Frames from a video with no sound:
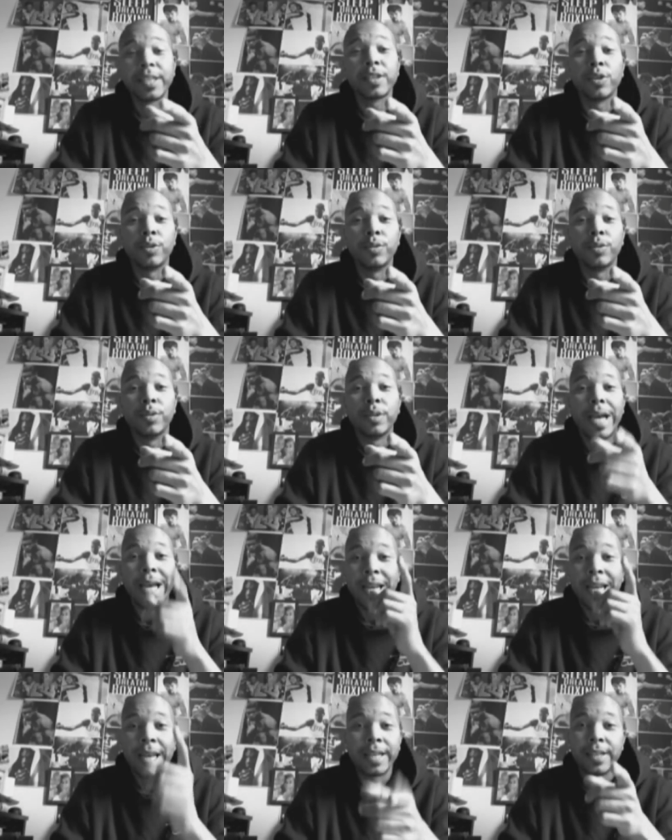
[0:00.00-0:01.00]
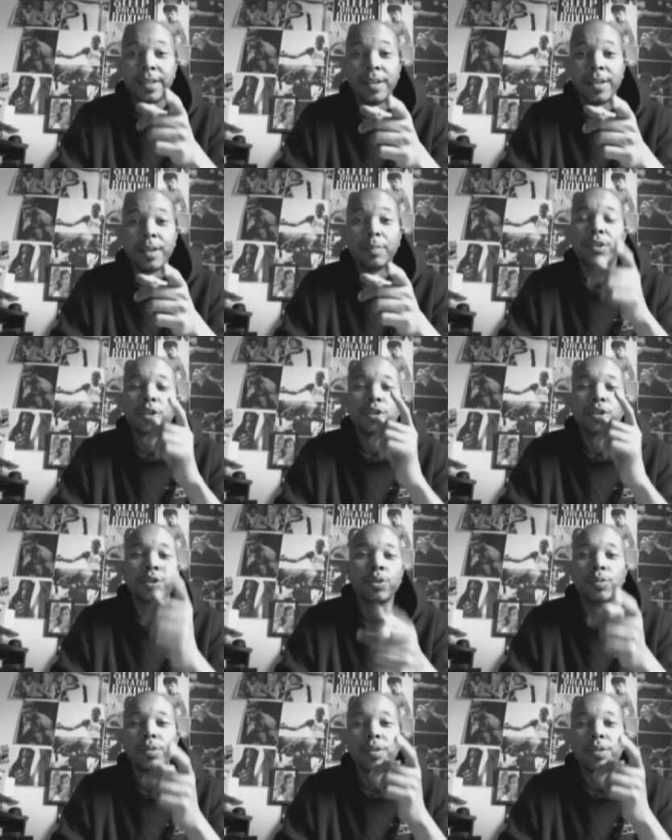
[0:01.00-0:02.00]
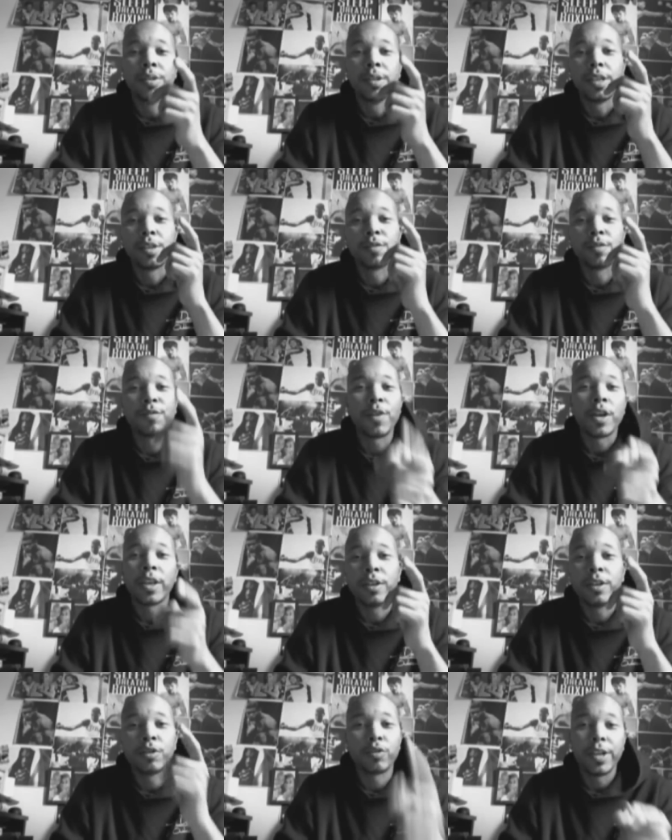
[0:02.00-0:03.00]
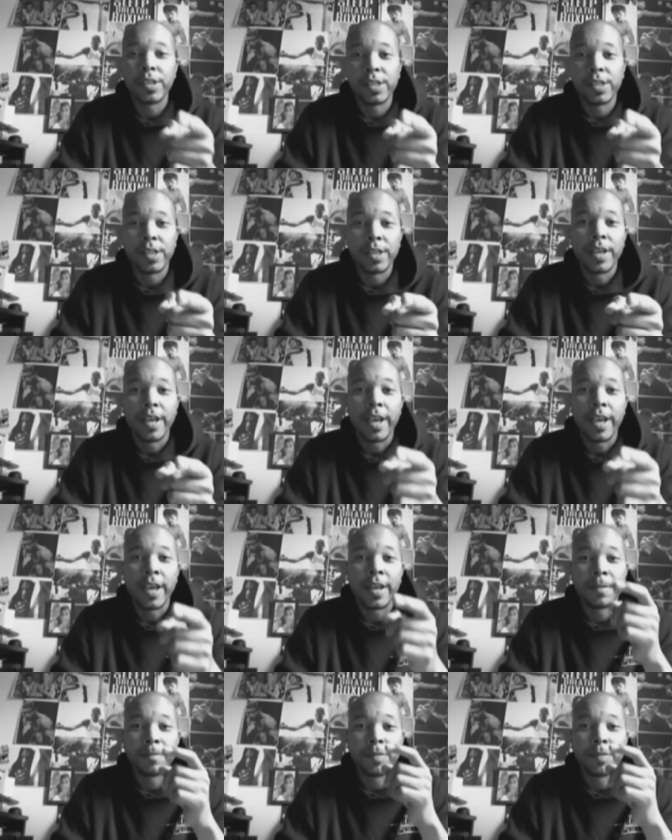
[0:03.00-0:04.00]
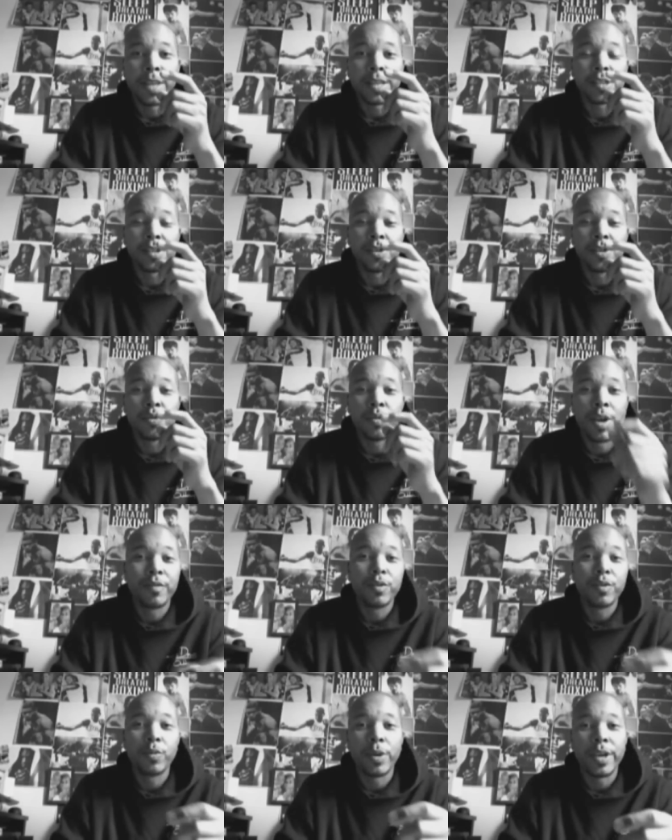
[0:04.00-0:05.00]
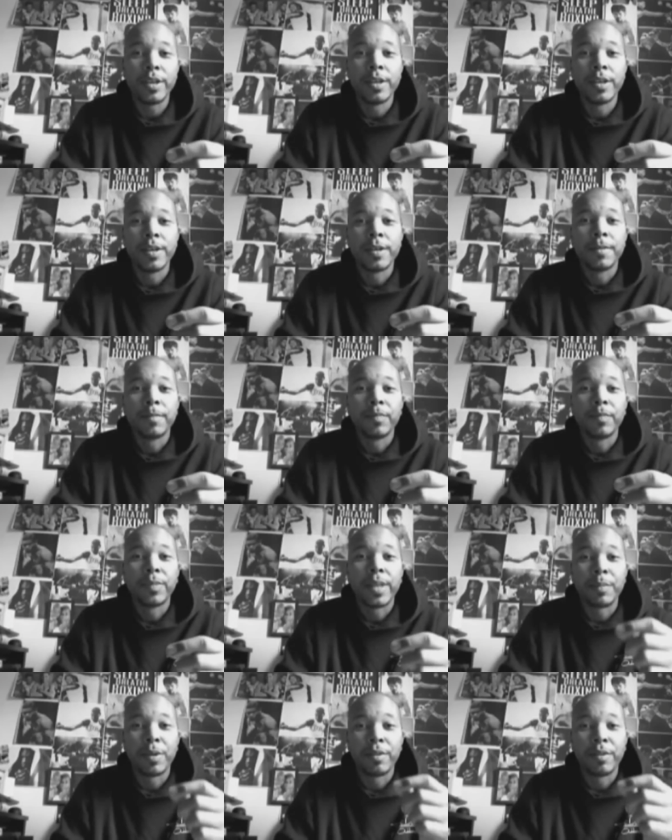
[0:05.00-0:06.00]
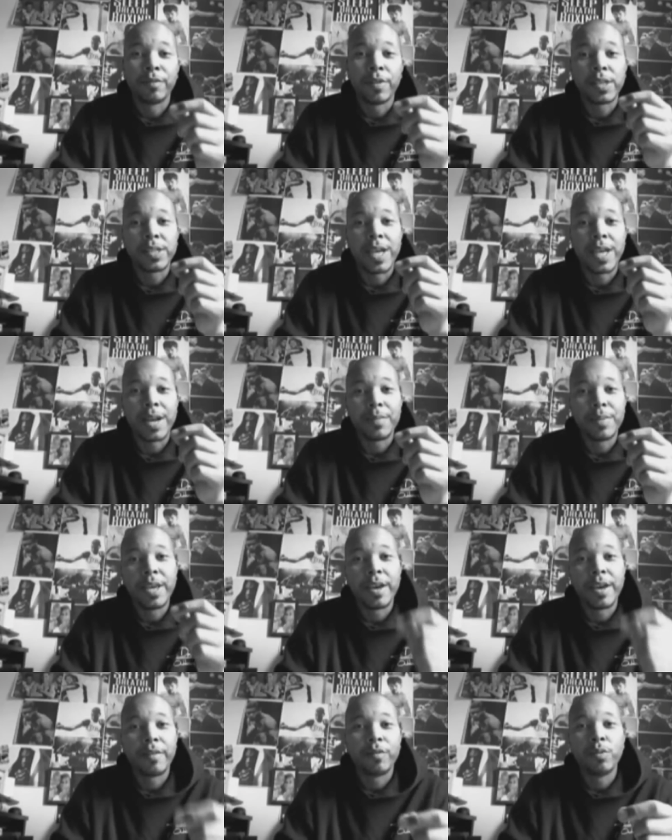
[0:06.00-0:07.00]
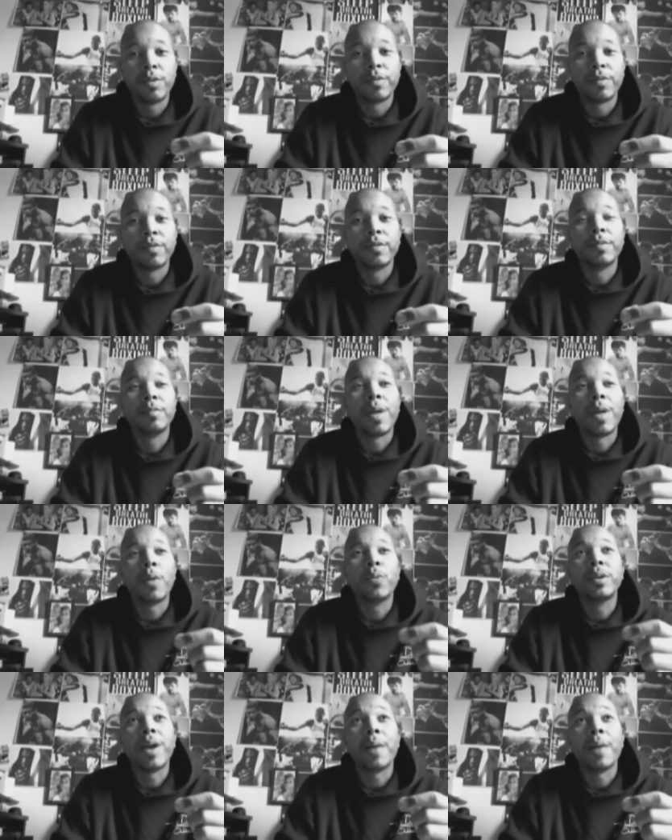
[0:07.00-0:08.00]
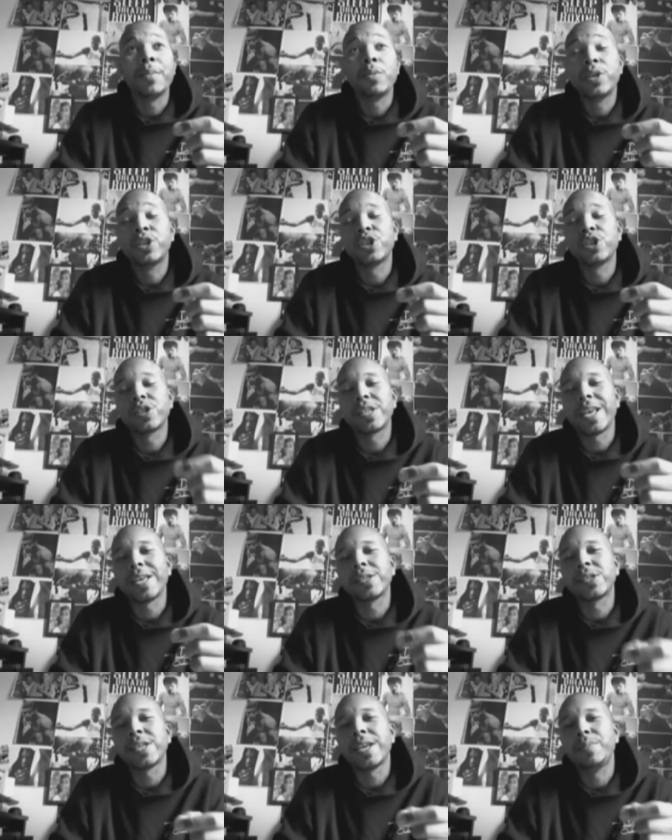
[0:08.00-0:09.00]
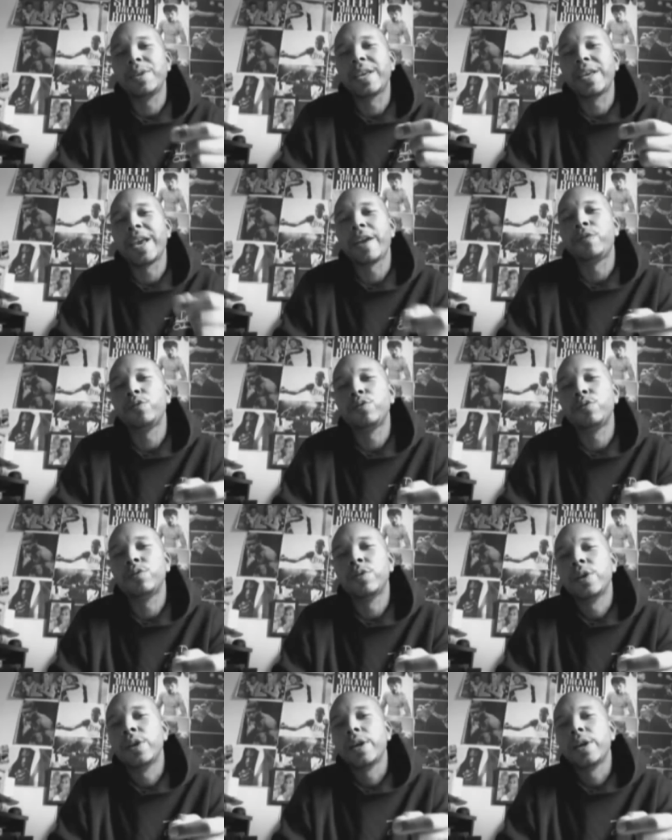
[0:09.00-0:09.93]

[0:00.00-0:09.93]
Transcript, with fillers: it though. I liked it, but the dude is fucking crazy, and that's a new heavyweight that motherfuckers got to be careful with. Now we, I mean, we just can't say be careful